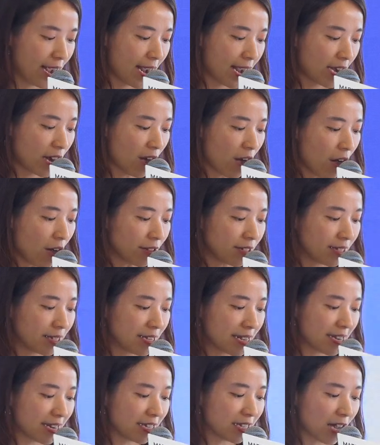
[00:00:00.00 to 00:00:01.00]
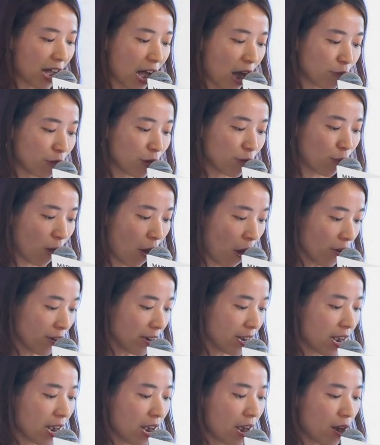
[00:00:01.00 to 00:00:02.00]
In a hot seat is Howell Wong,
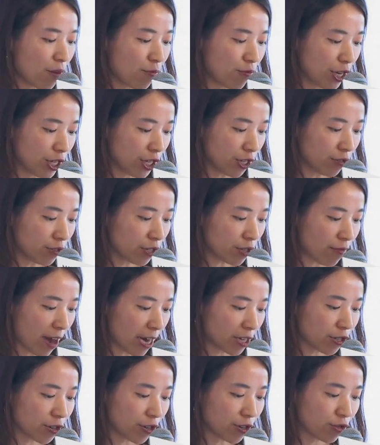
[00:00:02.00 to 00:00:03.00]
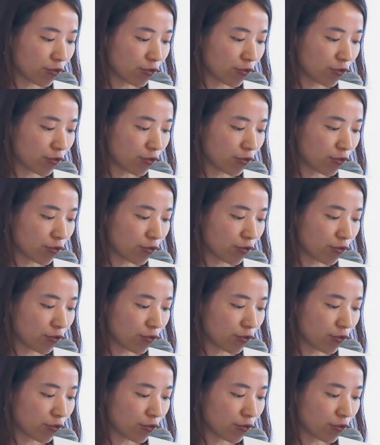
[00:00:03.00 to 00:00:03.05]
Regional Director,